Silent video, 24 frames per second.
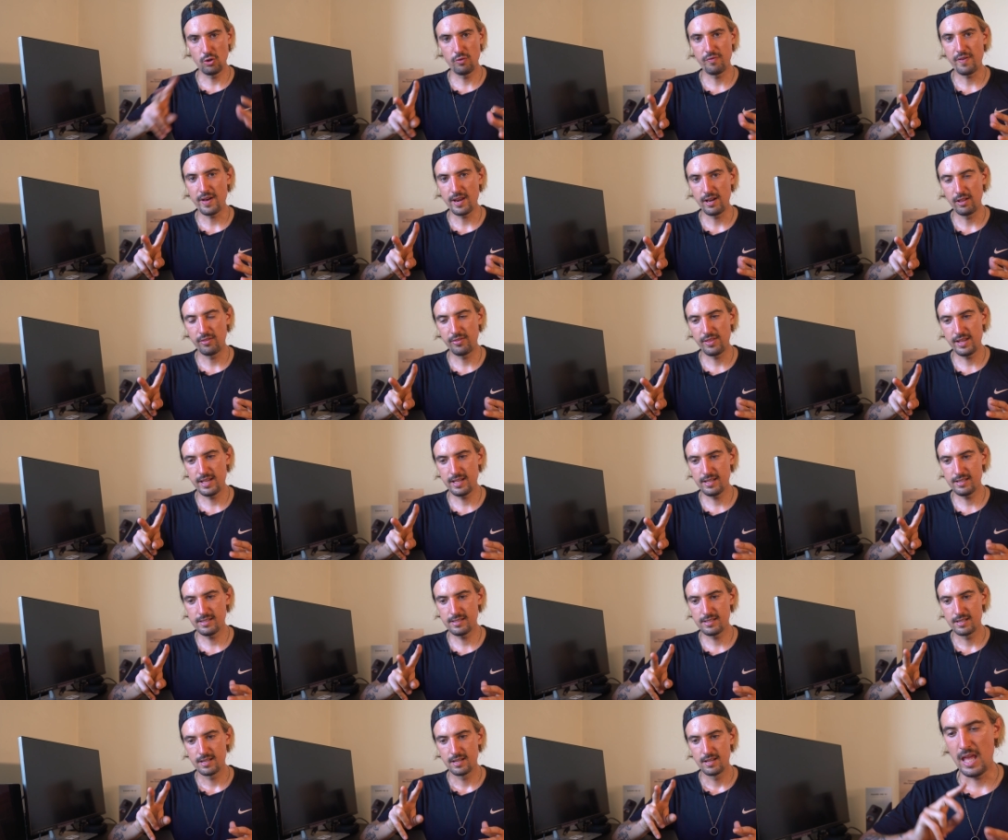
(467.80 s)
Two final
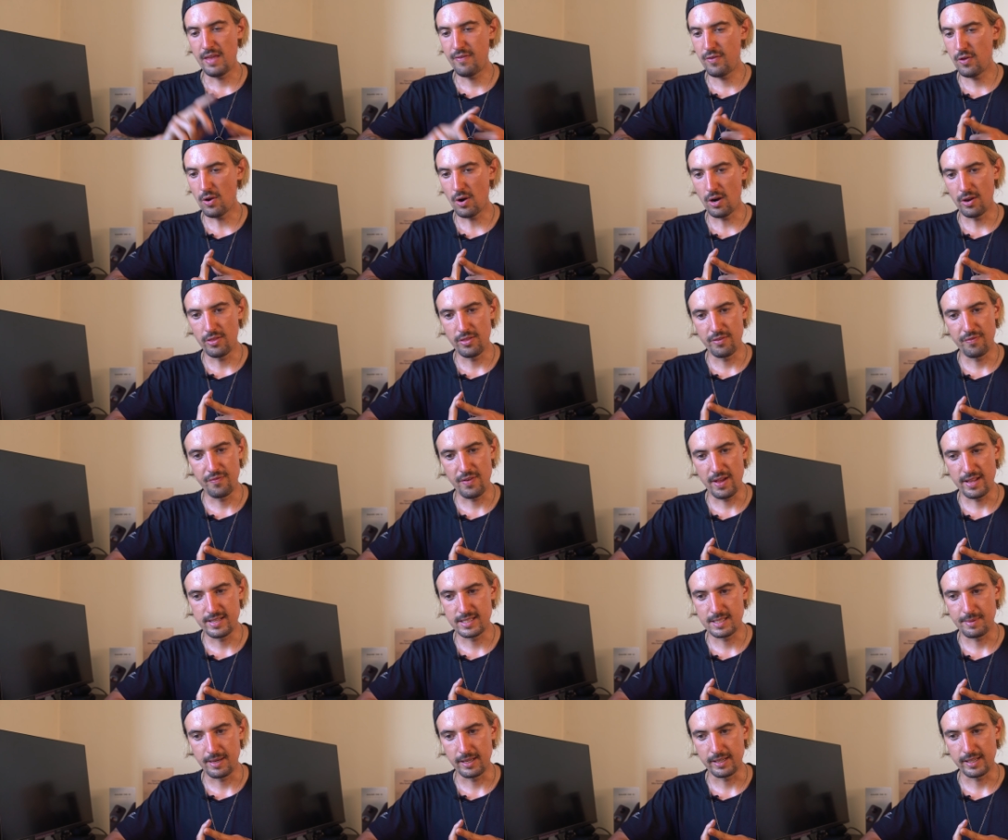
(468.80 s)
things, if you're on the
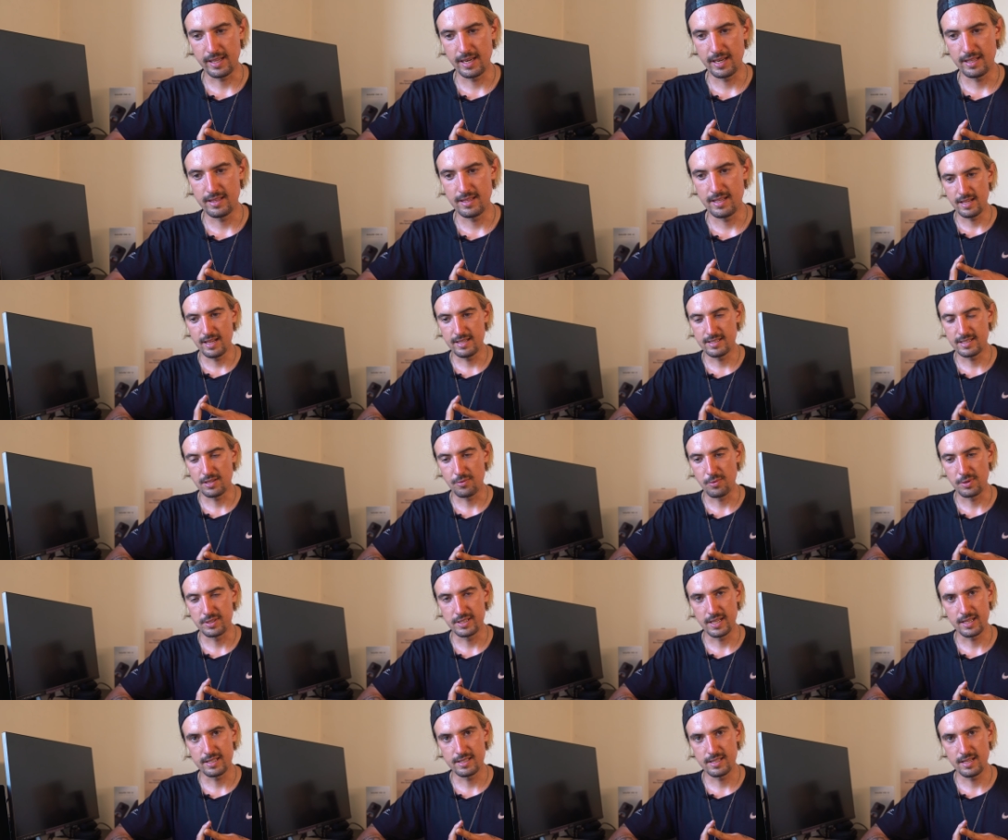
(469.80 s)
fence about getting the
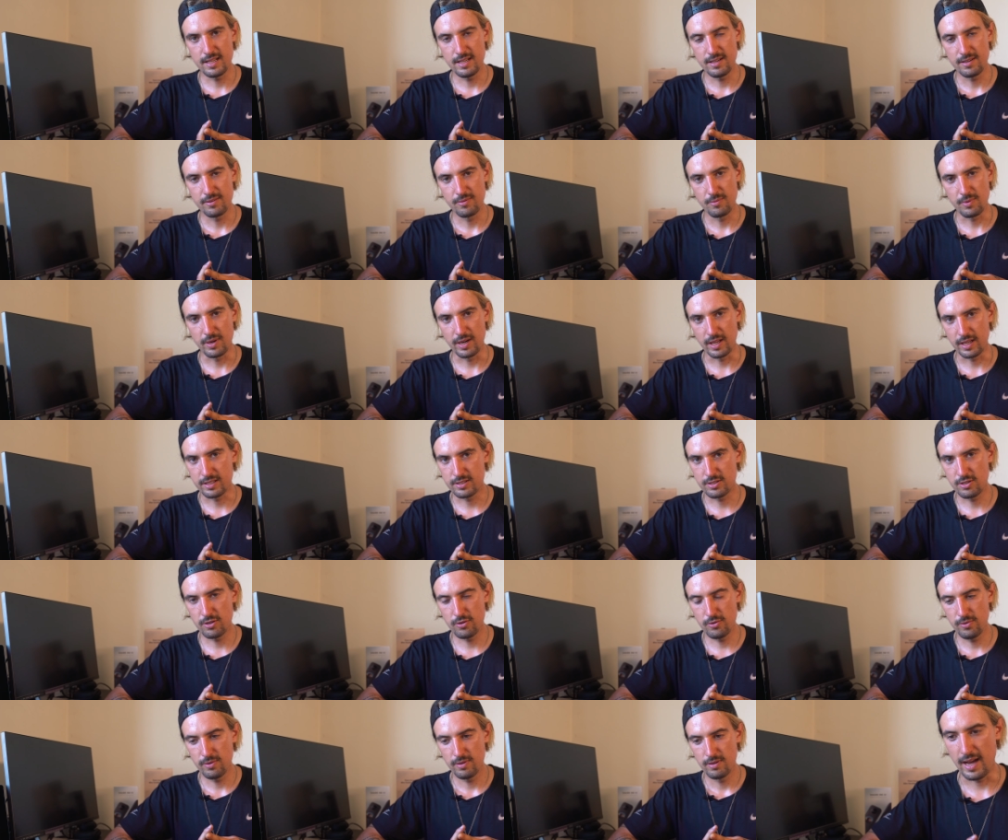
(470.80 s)
Insta360 ONE
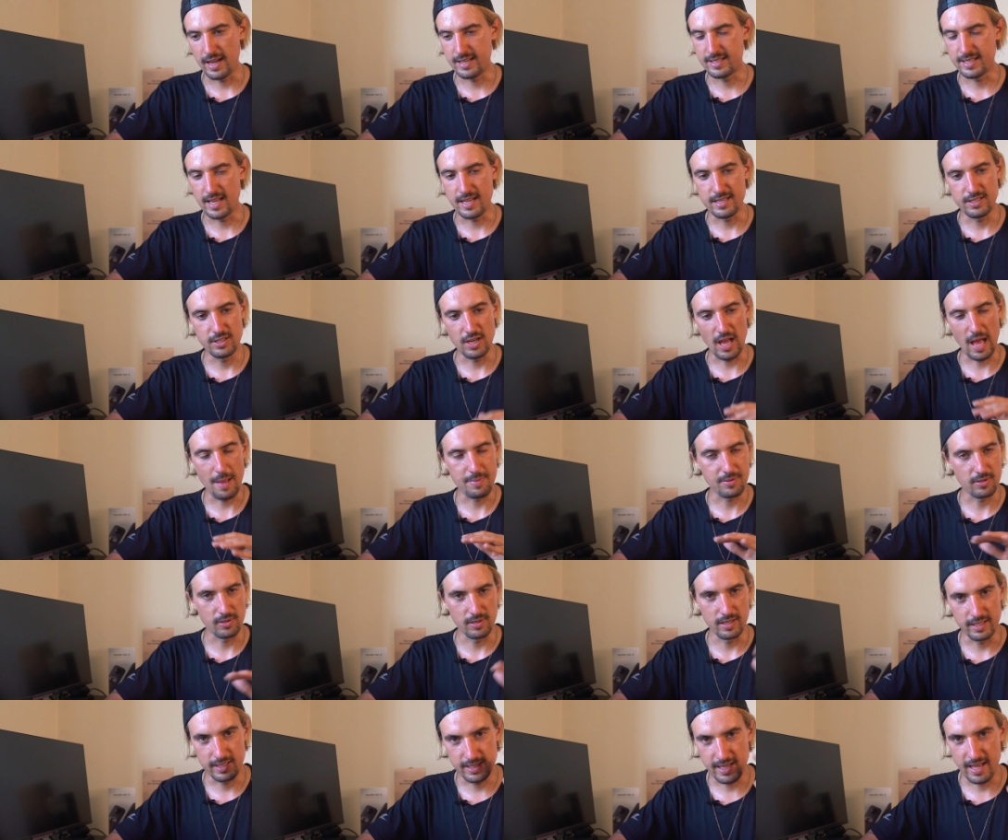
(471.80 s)
X2, I say
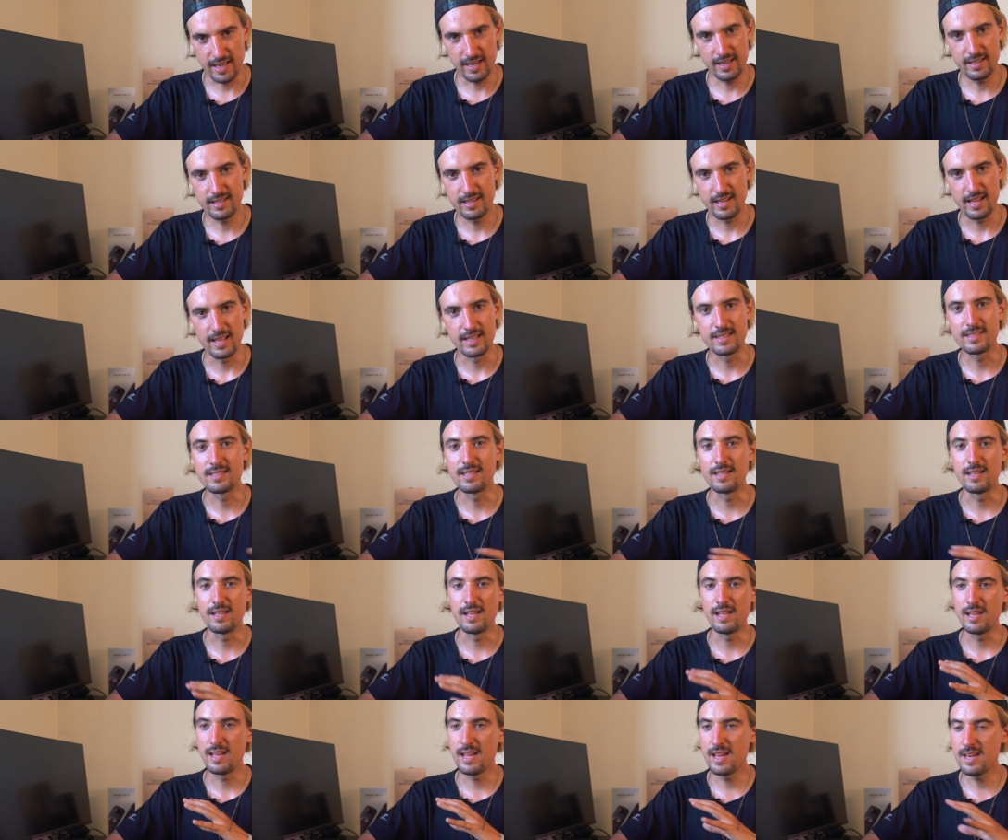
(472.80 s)
absolutely get it, it's
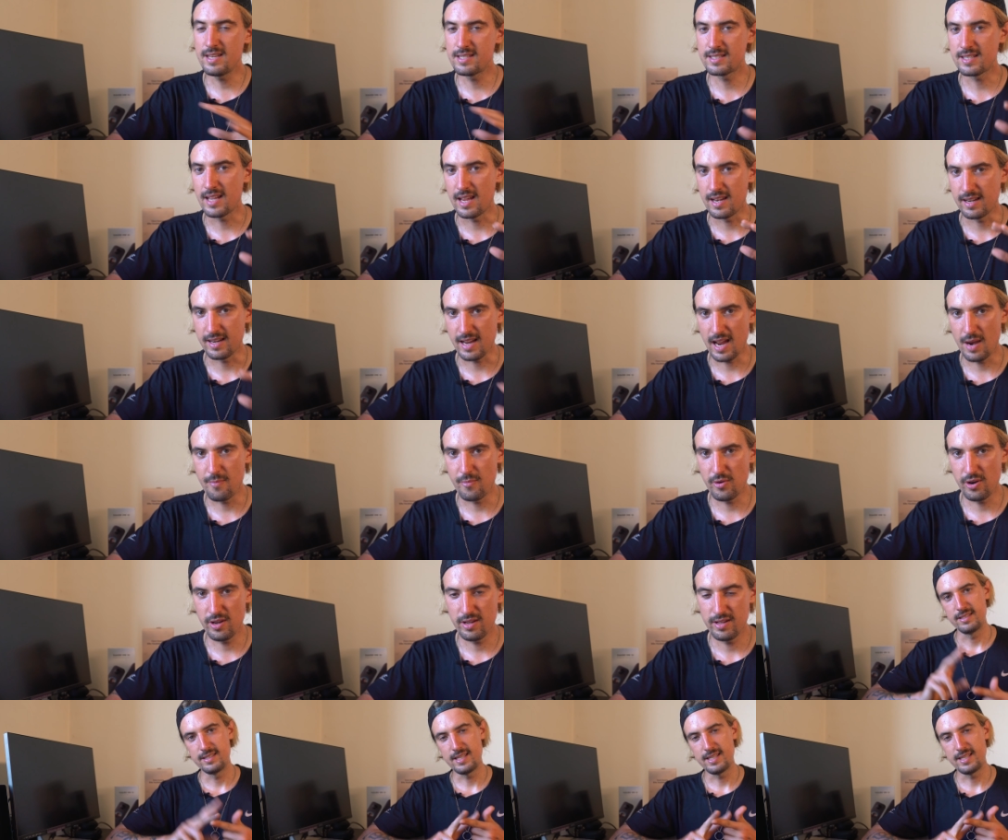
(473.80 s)
an insane camera.